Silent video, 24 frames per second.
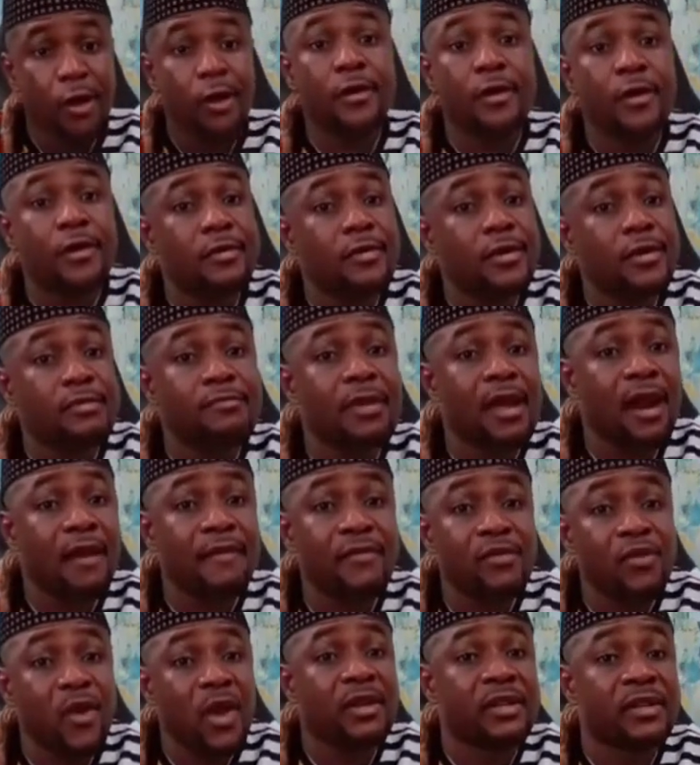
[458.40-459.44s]
Don't go
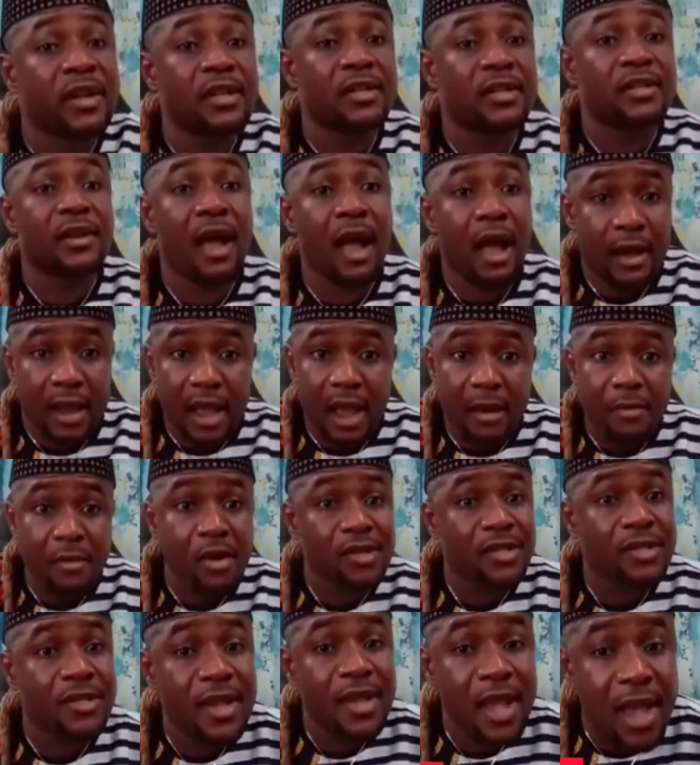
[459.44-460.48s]
better you train track
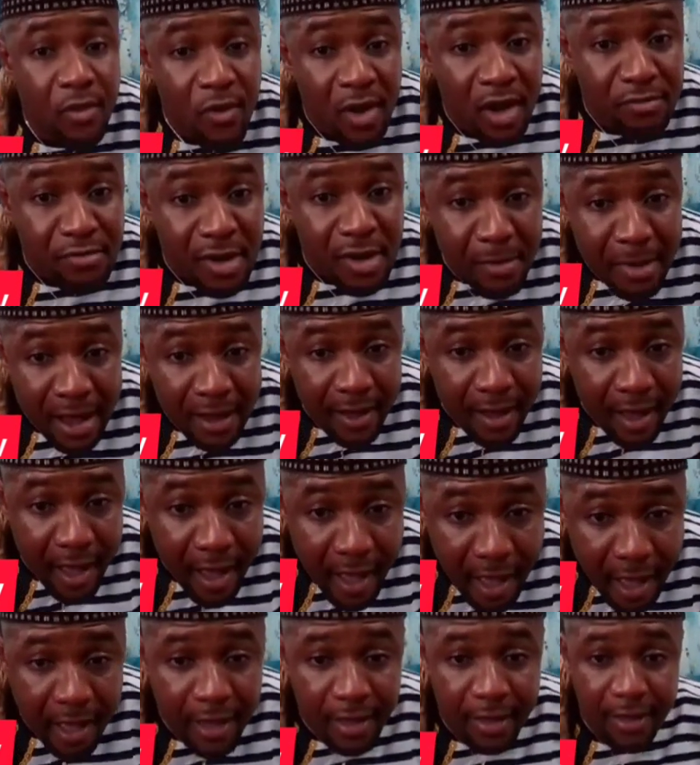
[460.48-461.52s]
MOC you wegbe my guy.
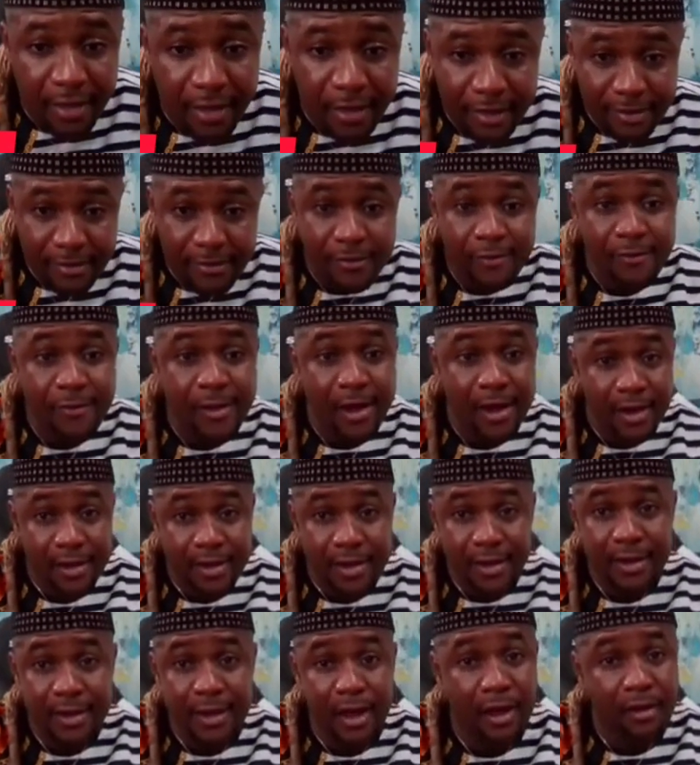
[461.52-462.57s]
Who go le
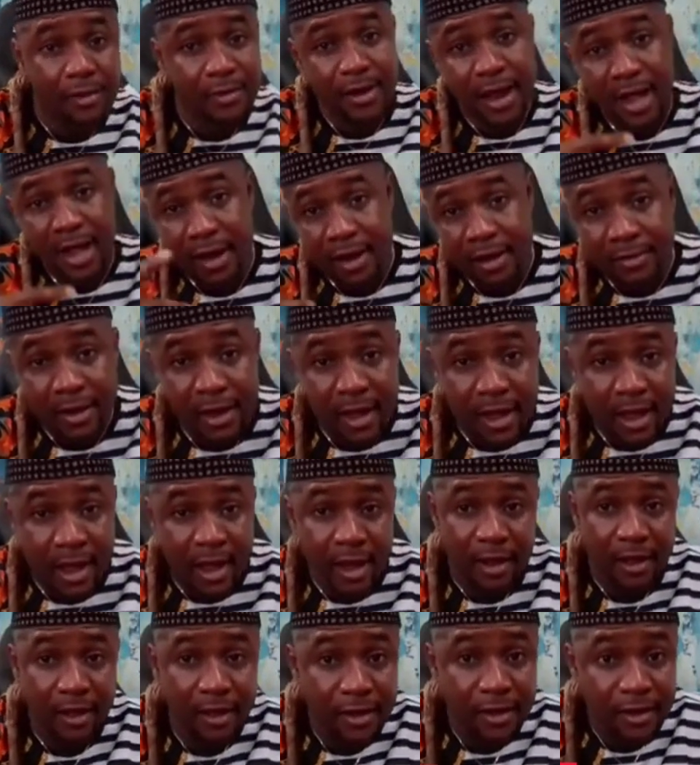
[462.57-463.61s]
kena who like
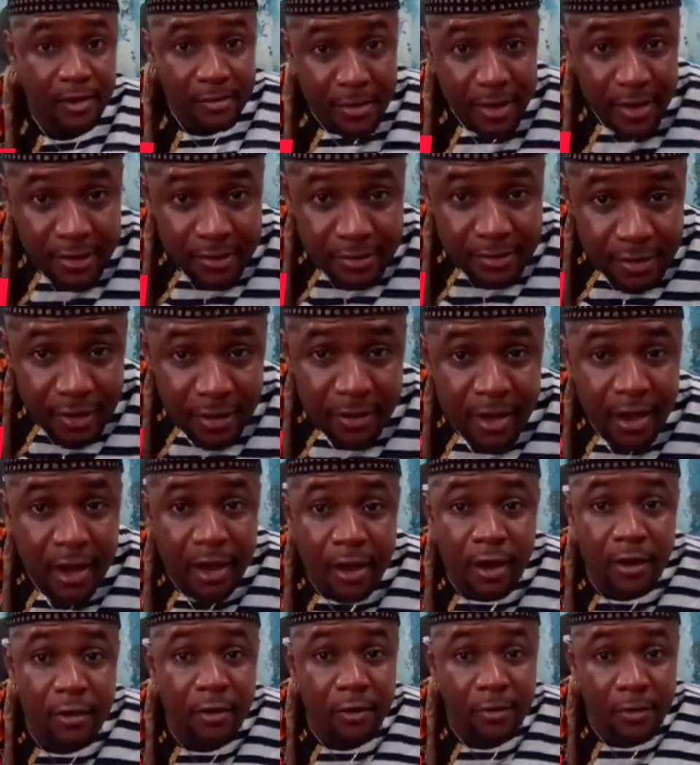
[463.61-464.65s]
no.
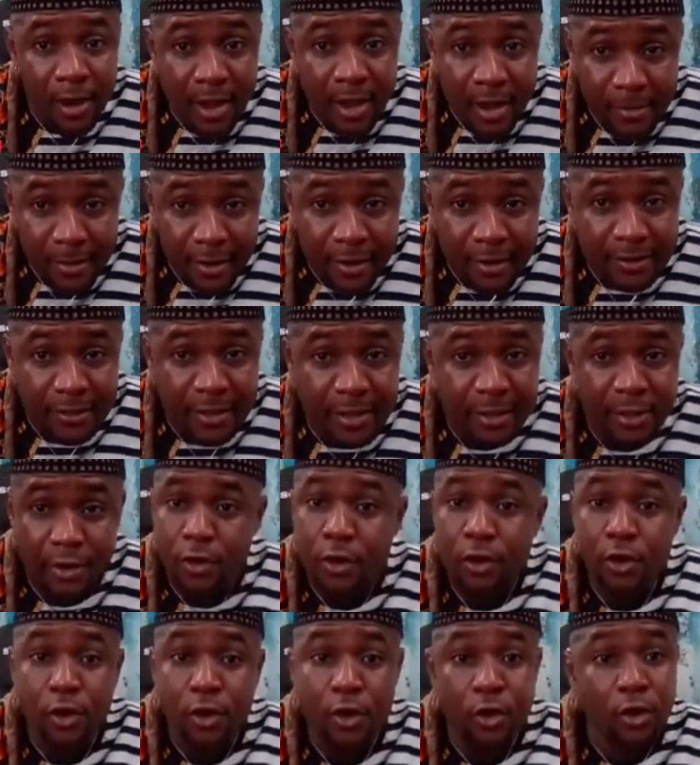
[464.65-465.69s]
Understand because
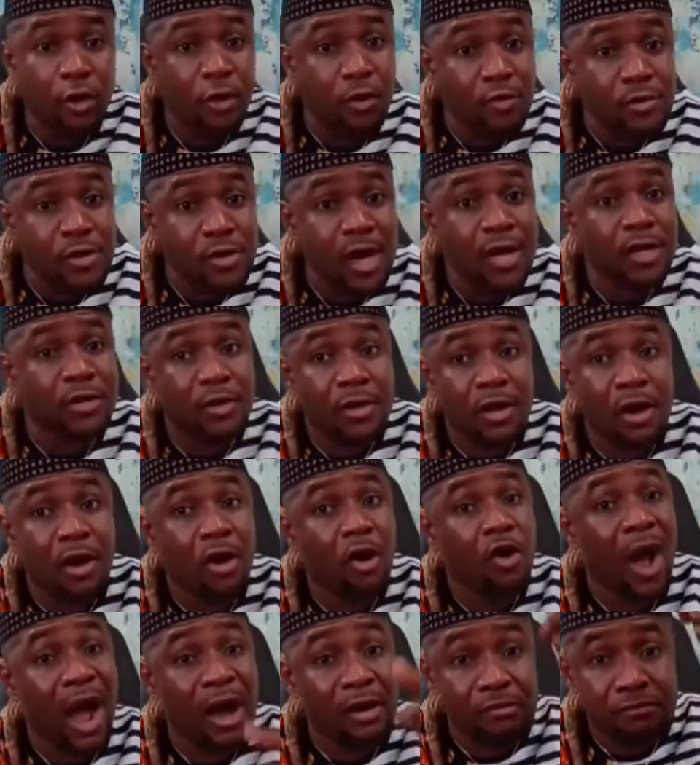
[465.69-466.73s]
olokuna de so
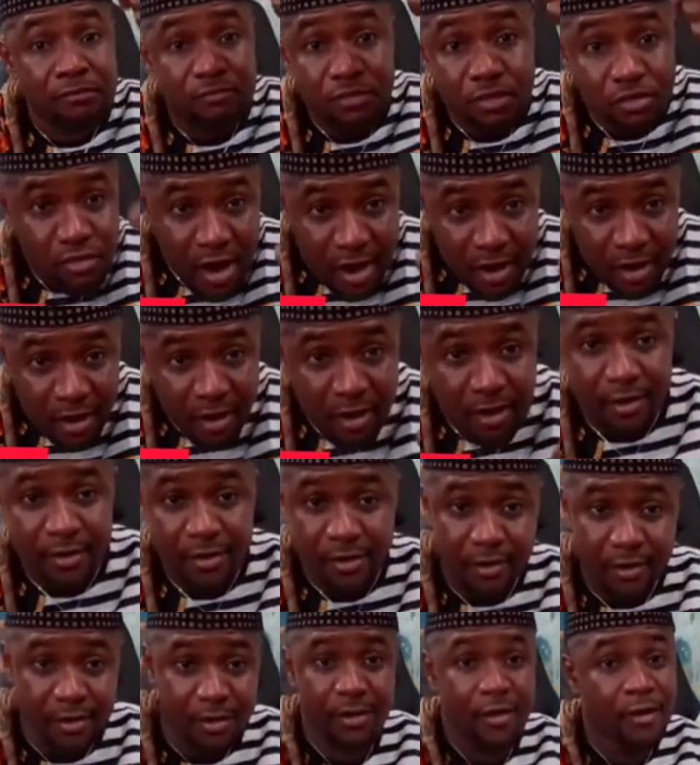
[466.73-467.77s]
do agbu eran.
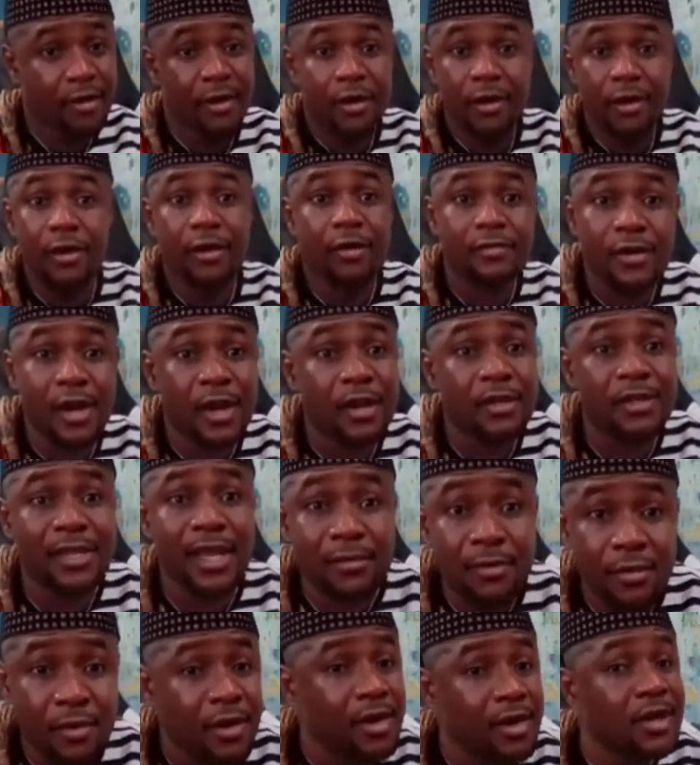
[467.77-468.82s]
Olokuna de
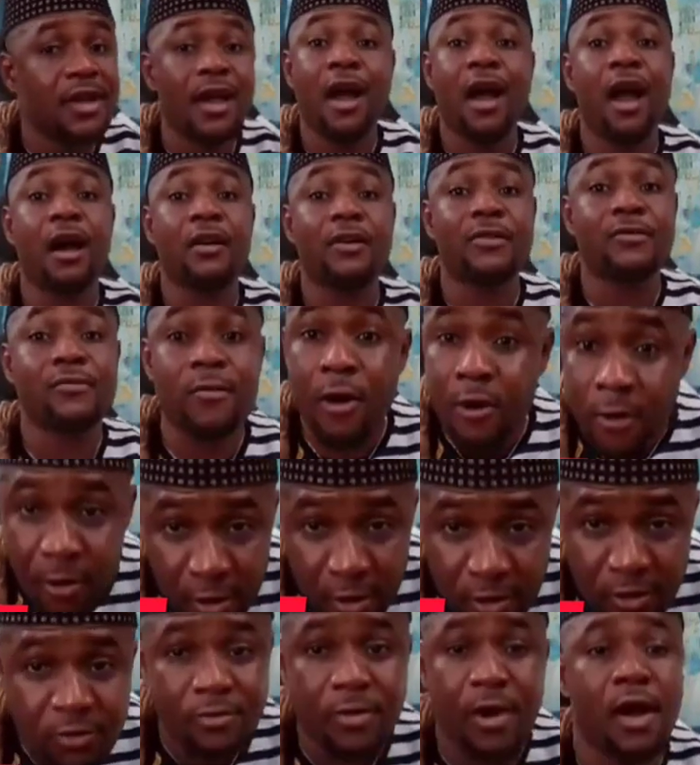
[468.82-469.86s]
say ya
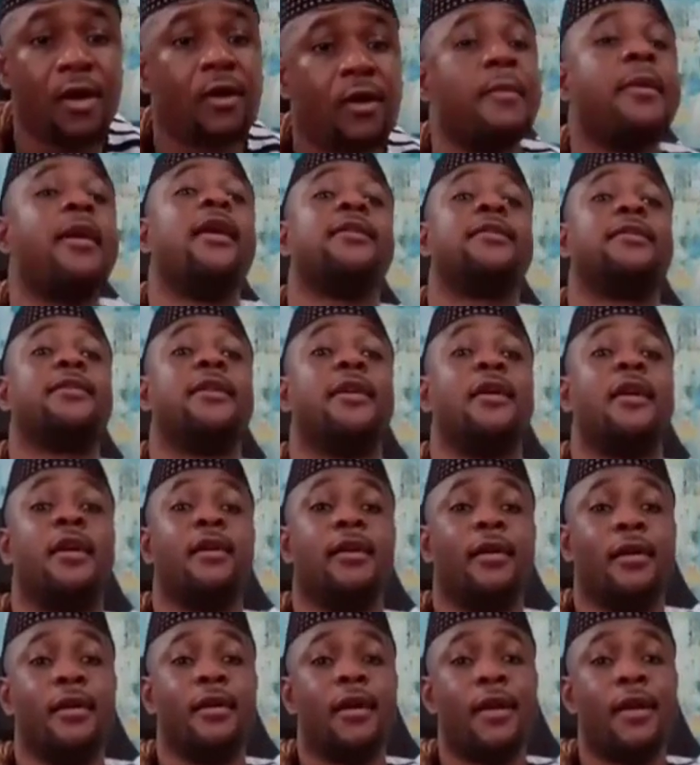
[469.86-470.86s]
wo you wa understand.